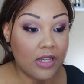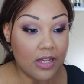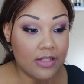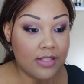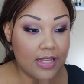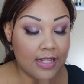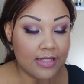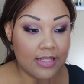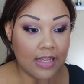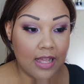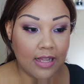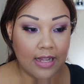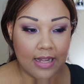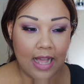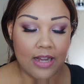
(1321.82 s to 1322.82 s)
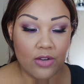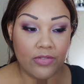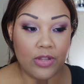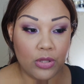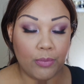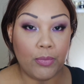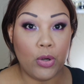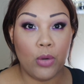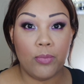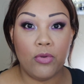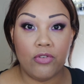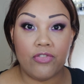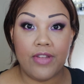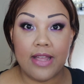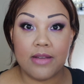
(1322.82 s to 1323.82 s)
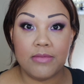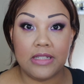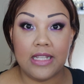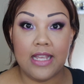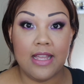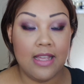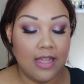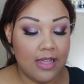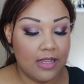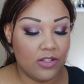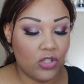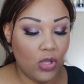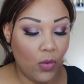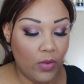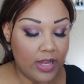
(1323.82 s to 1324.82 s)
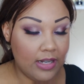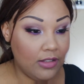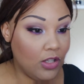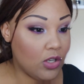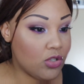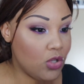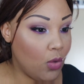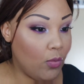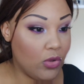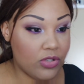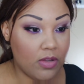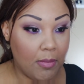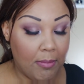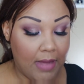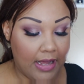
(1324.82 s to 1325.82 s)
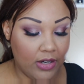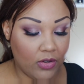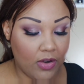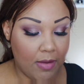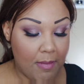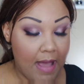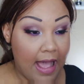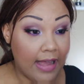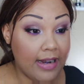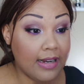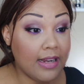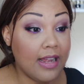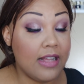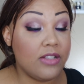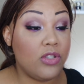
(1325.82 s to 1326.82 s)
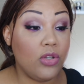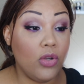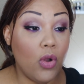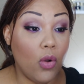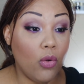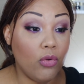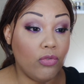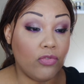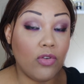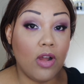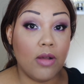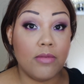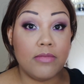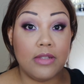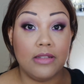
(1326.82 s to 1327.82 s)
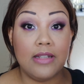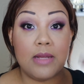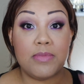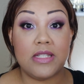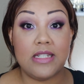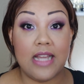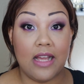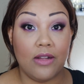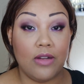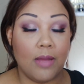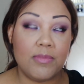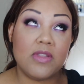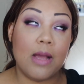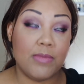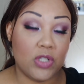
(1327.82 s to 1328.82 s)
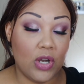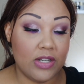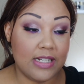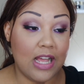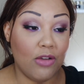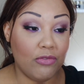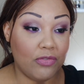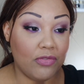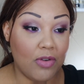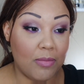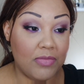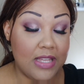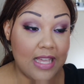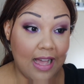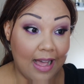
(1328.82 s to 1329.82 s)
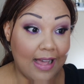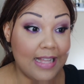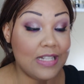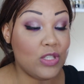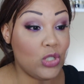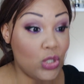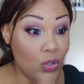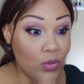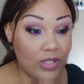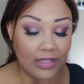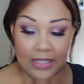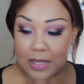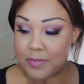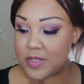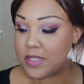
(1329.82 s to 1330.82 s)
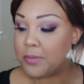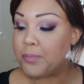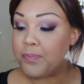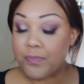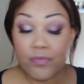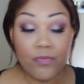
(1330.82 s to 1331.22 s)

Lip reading: because it's kind of in the purple family. So it looks almost monochromatic as you go from the lips down, I'm sorry, down from the eyes to the lips.